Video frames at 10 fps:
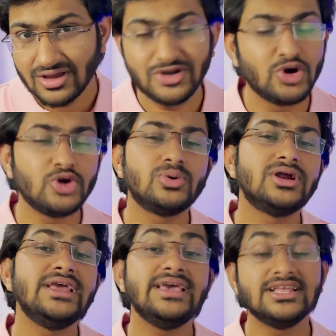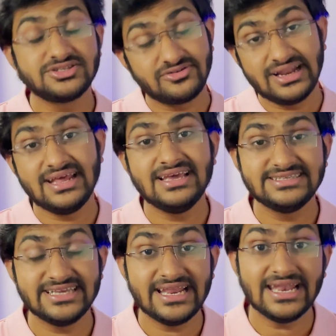Don't worry, it's really
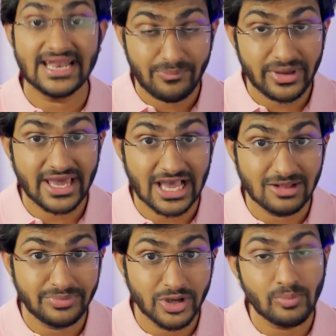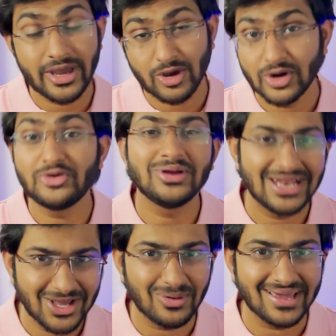easy. Let me help you make one
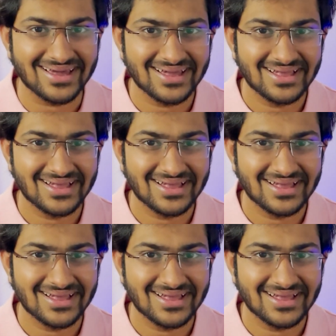really quick.